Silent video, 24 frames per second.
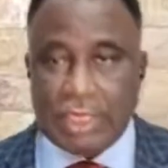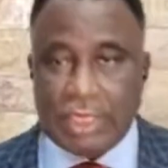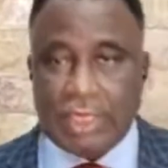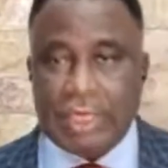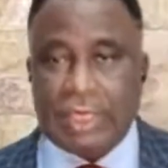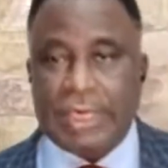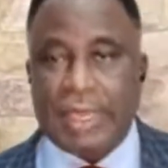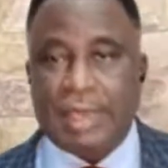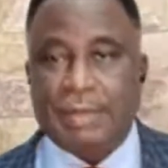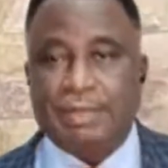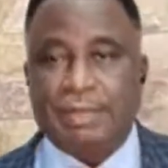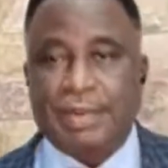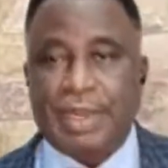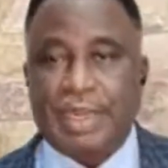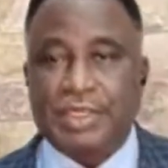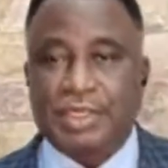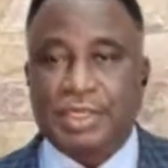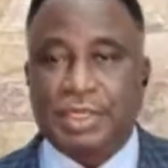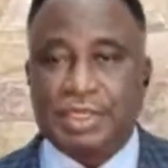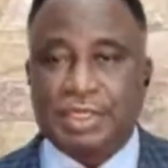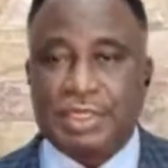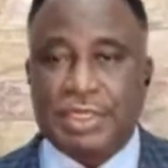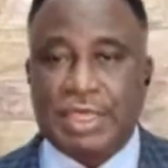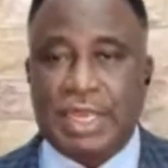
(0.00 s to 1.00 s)
in the
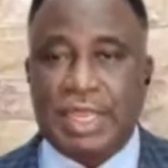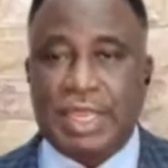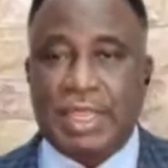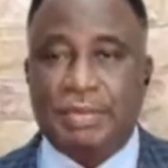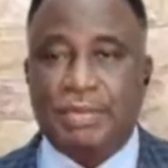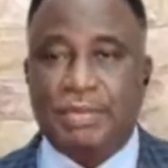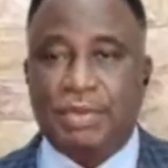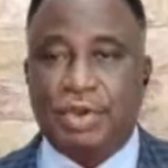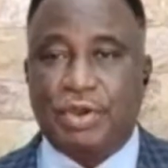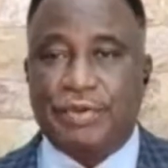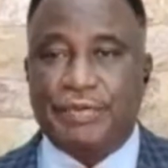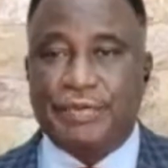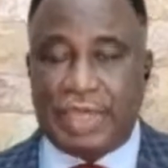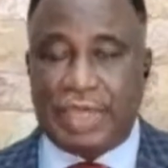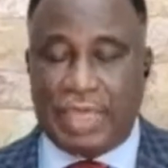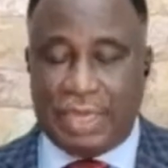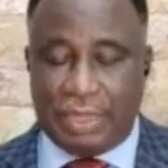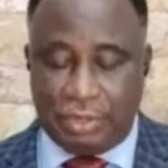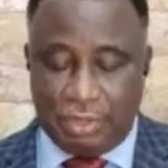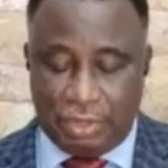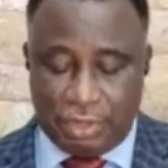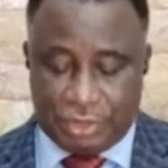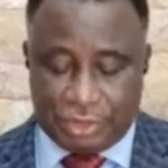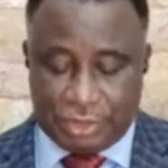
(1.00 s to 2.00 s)
precious name of
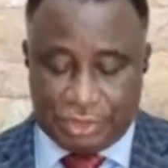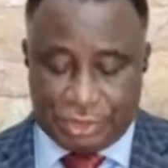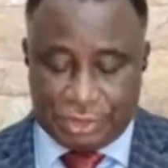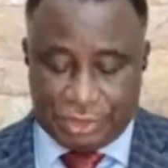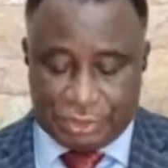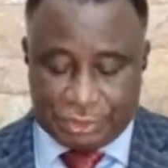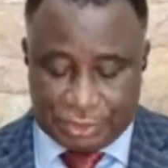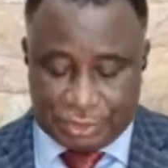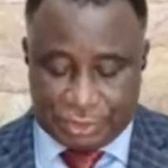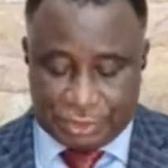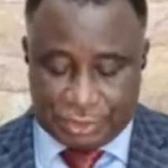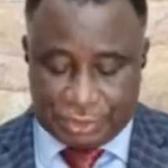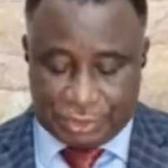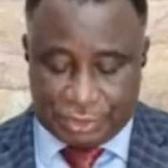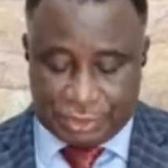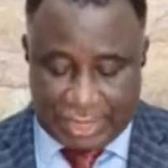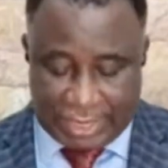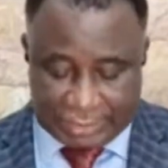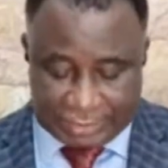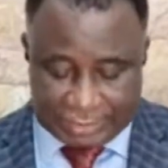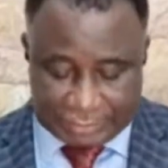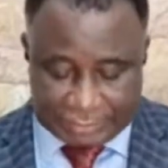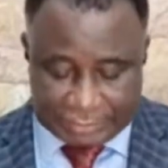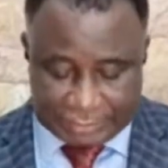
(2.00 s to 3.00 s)
our Lord Jesus
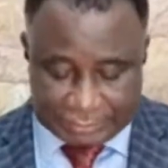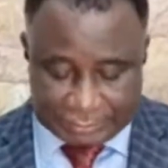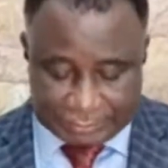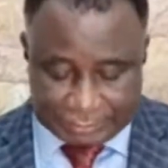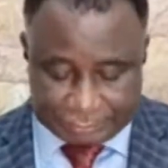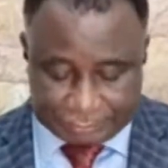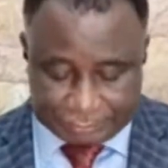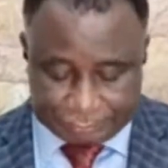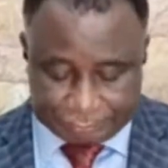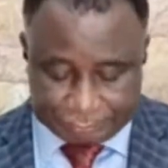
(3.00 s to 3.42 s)
Christ.